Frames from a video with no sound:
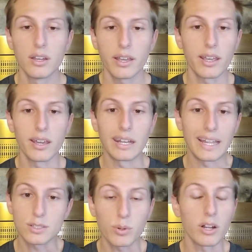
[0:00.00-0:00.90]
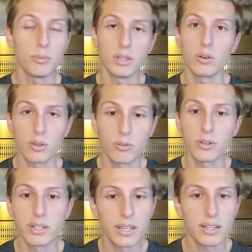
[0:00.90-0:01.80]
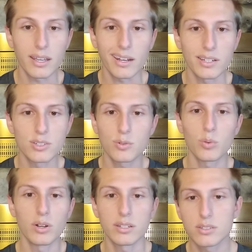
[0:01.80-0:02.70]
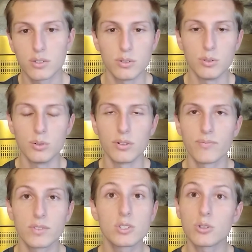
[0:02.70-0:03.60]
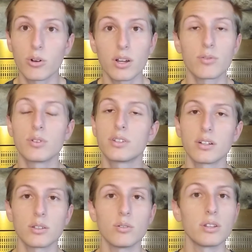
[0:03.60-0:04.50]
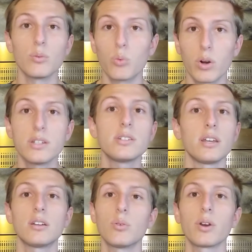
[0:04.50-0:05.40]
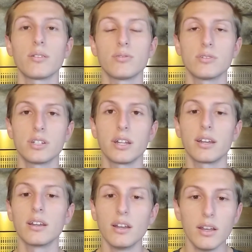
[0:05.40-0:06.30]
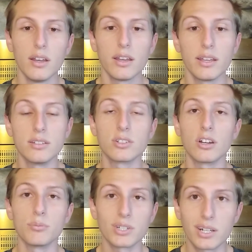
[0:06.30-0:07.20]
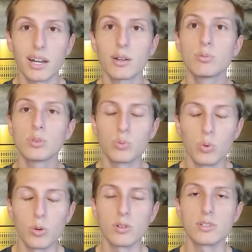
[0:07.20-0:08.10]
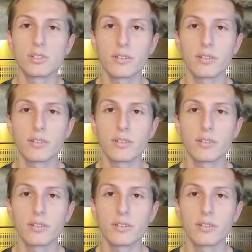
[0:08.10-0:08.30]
And that's what I'll be going through today. And I just want to start off with telling you that the one takeaway for today is that God rewards